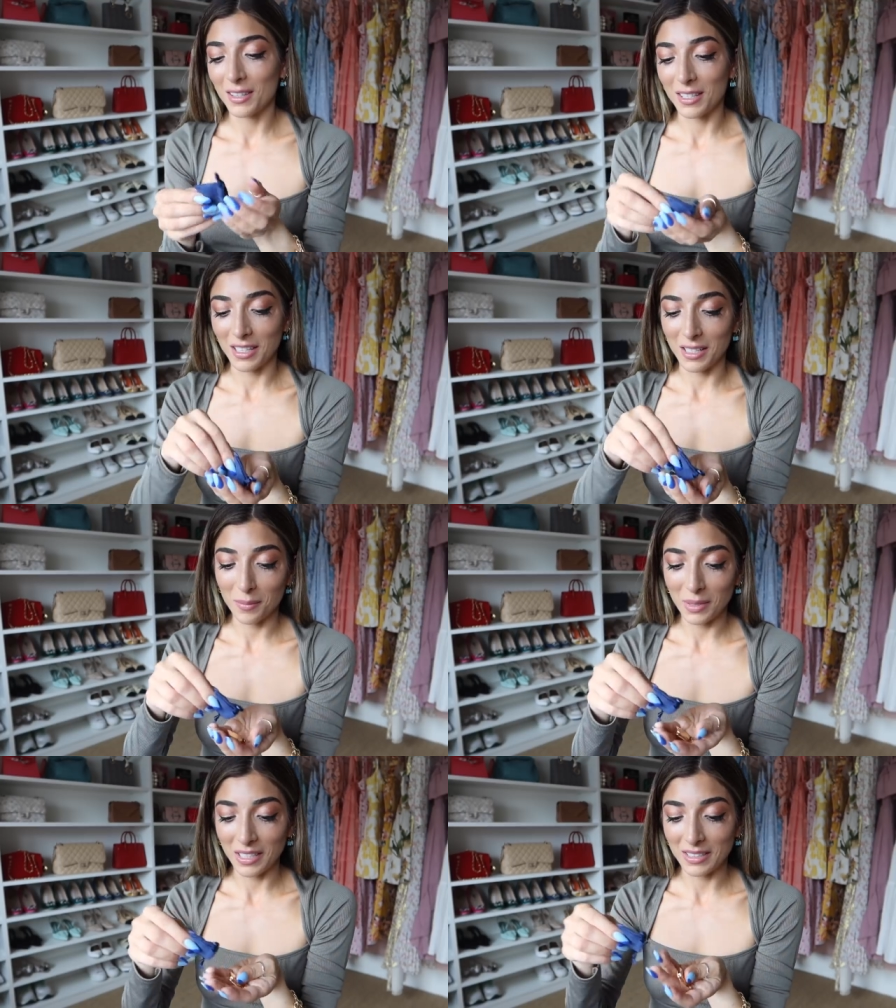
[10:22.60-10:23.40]

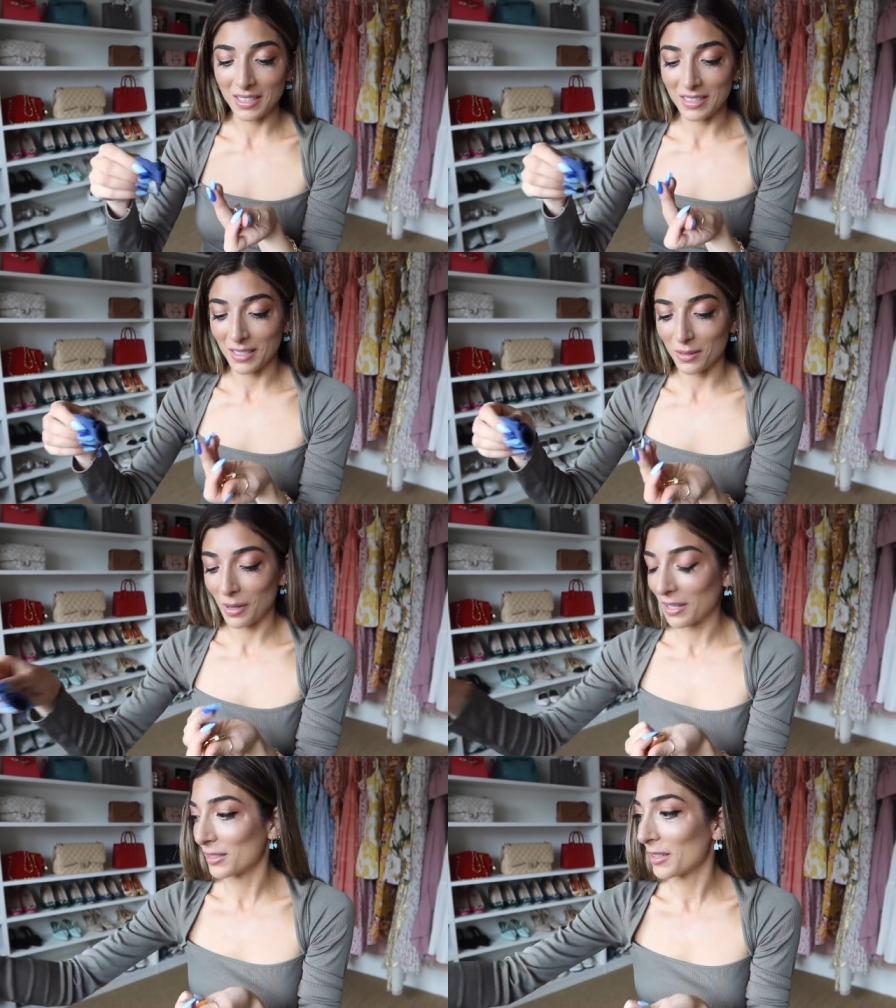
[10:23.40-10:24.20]
the pieces as
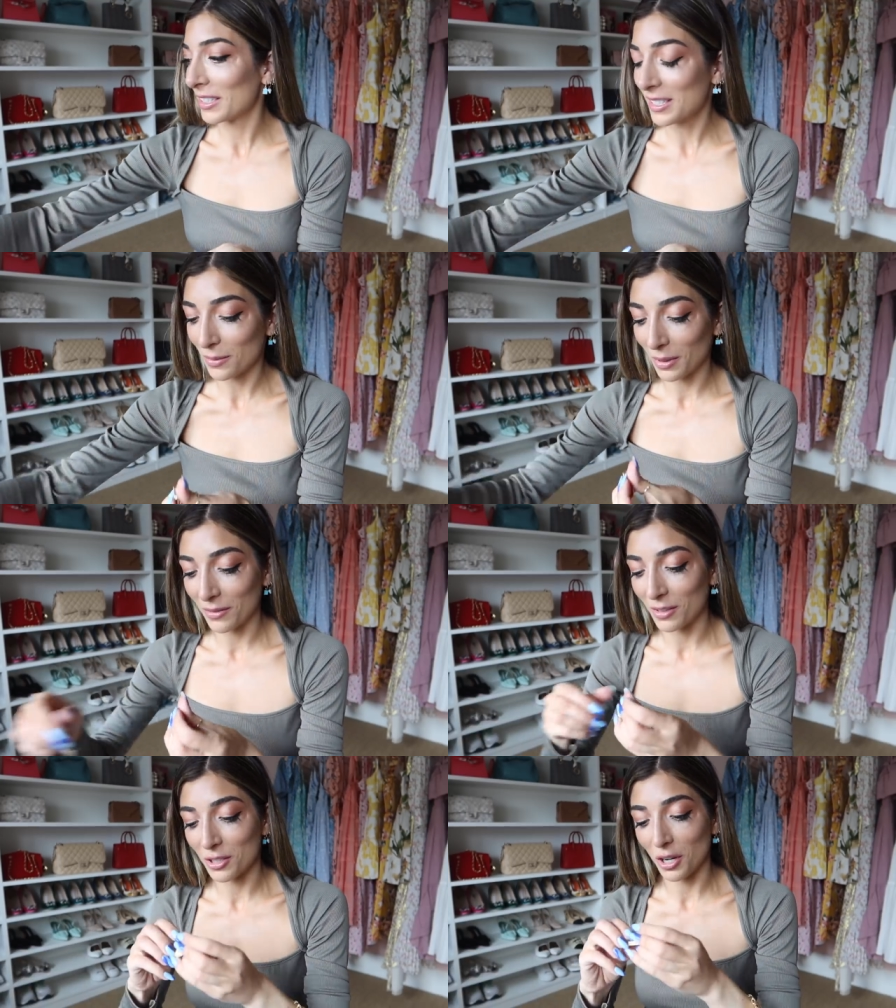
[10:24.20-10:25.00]
well so this is one
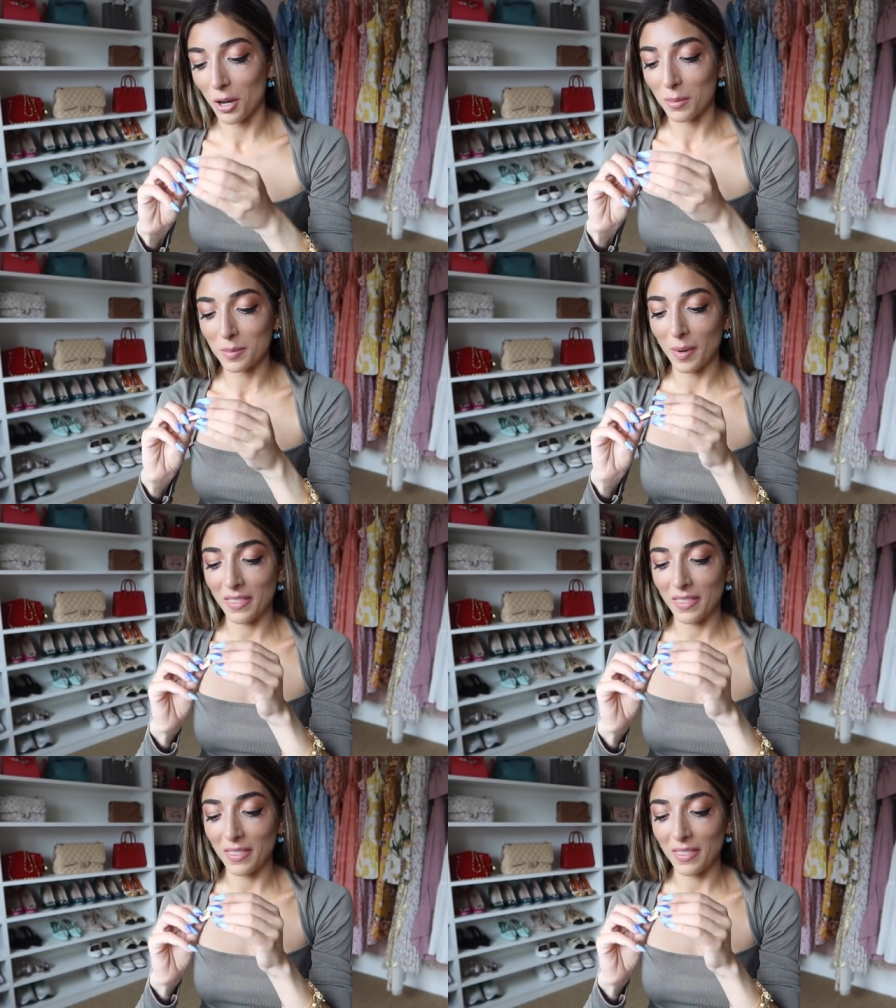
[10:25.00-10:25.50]
of the charms but